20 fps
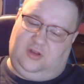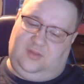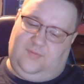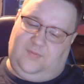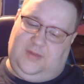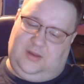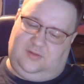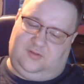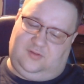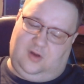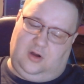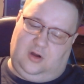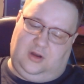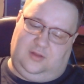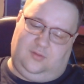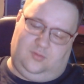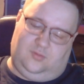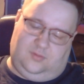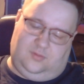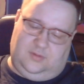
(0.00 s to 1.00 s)

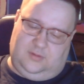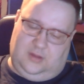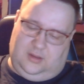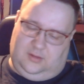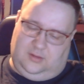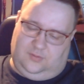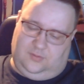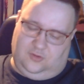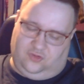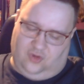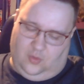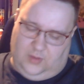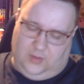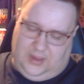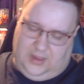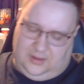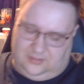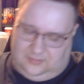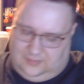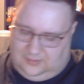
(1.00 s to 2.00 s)
the
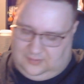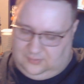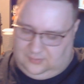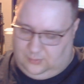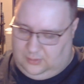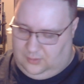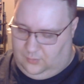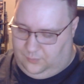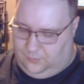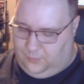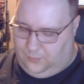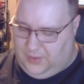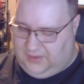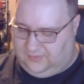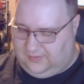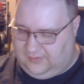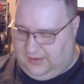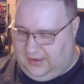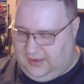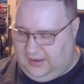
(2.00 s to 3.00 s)
showcase of this one by
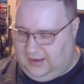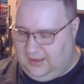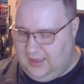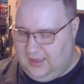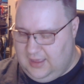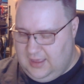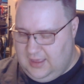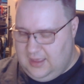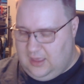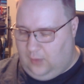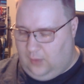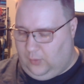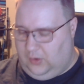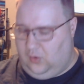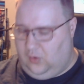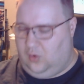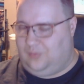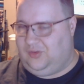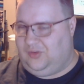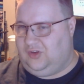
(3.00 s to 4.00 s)
saying wouldn't
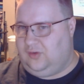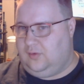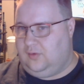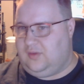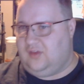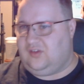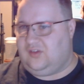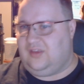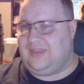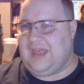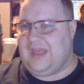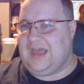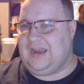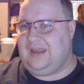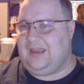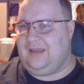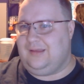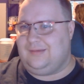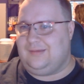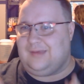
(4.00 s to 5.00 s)
normally do this, and that
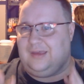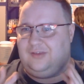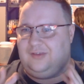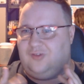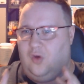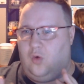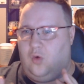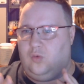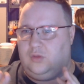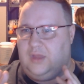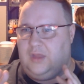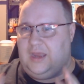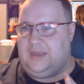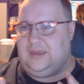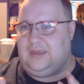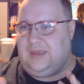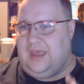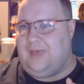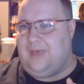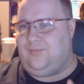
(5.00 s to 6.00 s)
is I don't
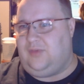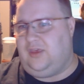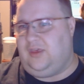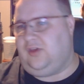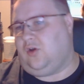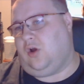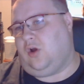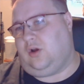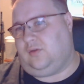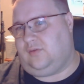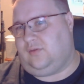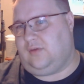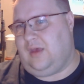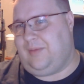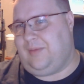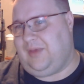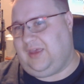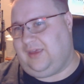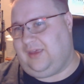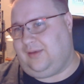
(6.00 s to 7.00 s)
like game key cards.
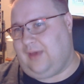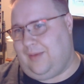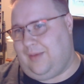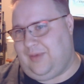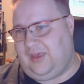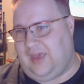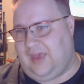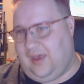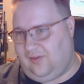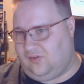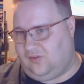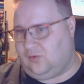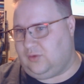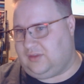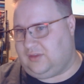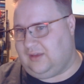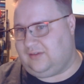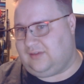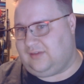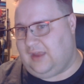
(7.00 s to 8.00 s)
I'm against
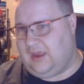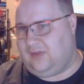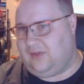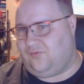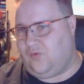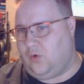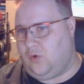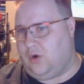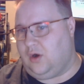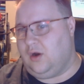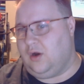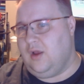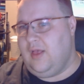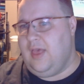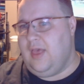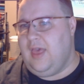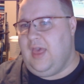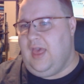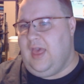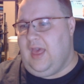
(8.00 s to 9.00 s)
what they stand for,
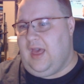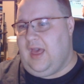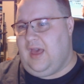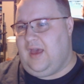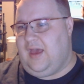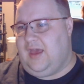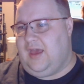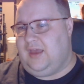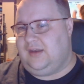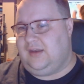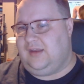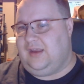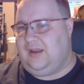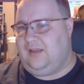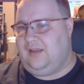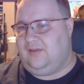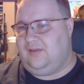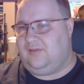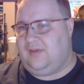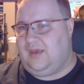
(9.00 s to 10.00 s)
and it
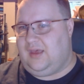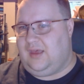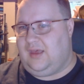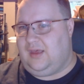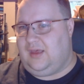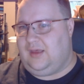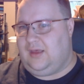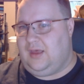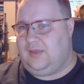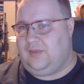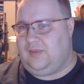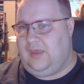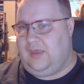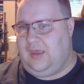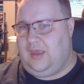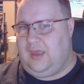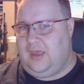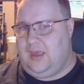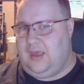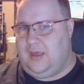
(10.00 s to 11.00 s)
is
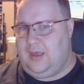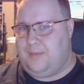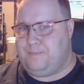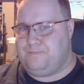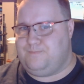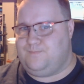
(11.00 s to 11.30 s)
it